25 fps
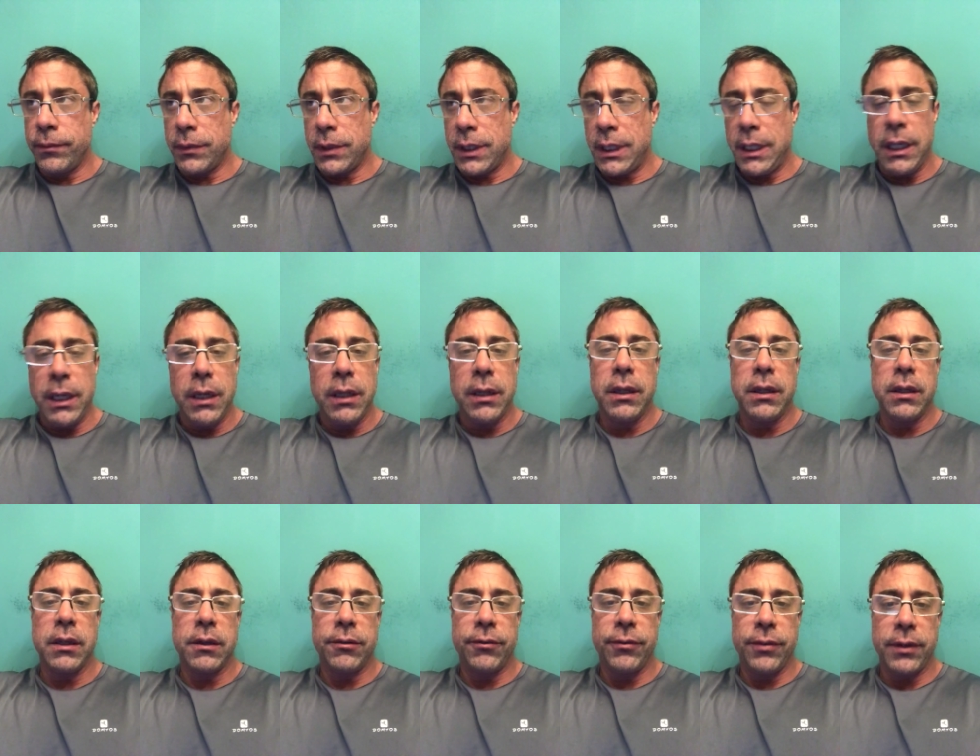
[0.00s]

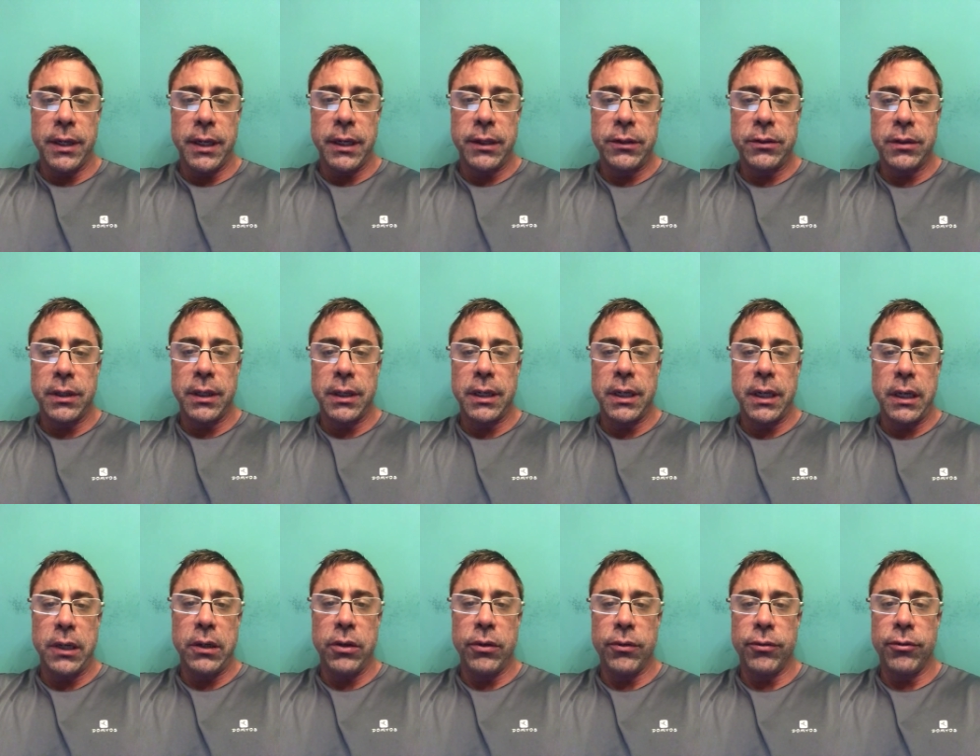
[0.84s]
healing effects like
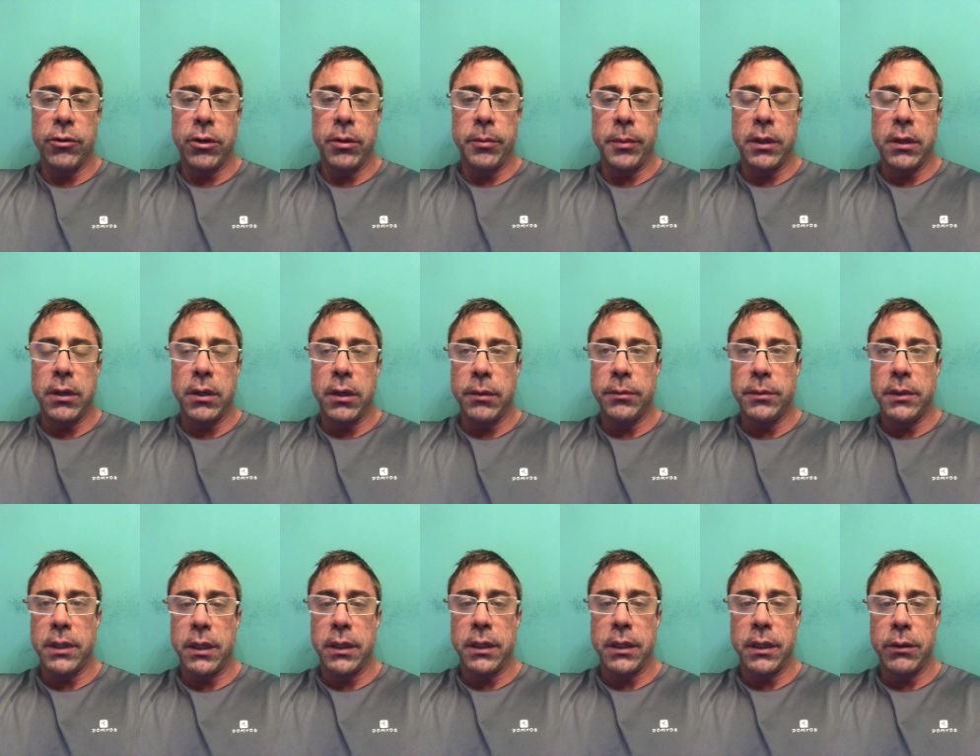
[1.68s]
I do
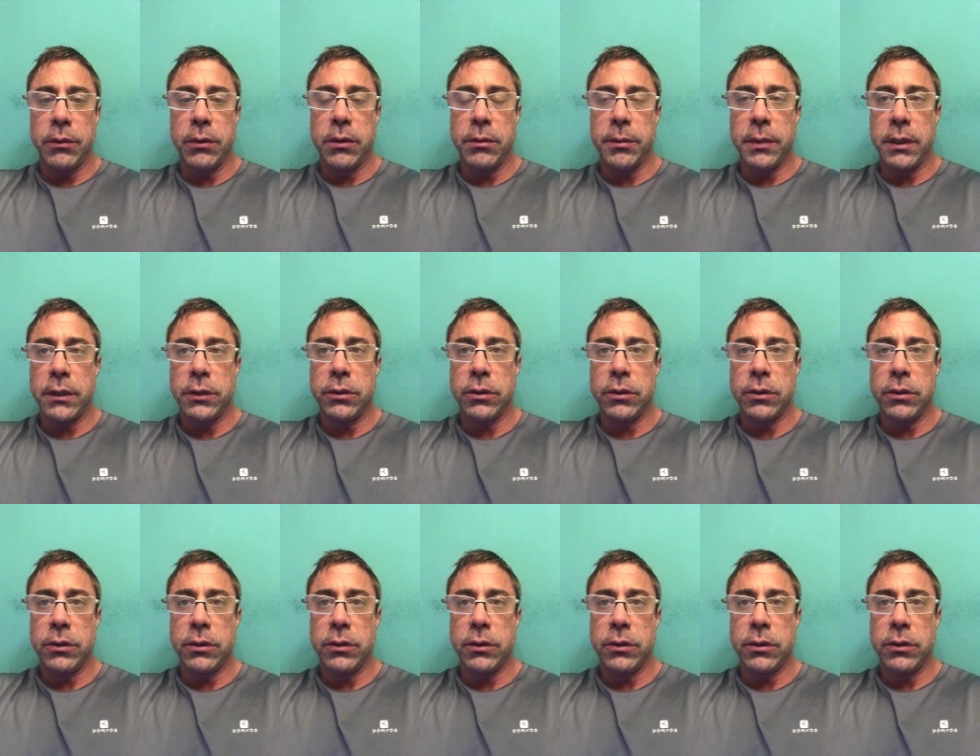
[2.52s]
Pharmacom DECA with my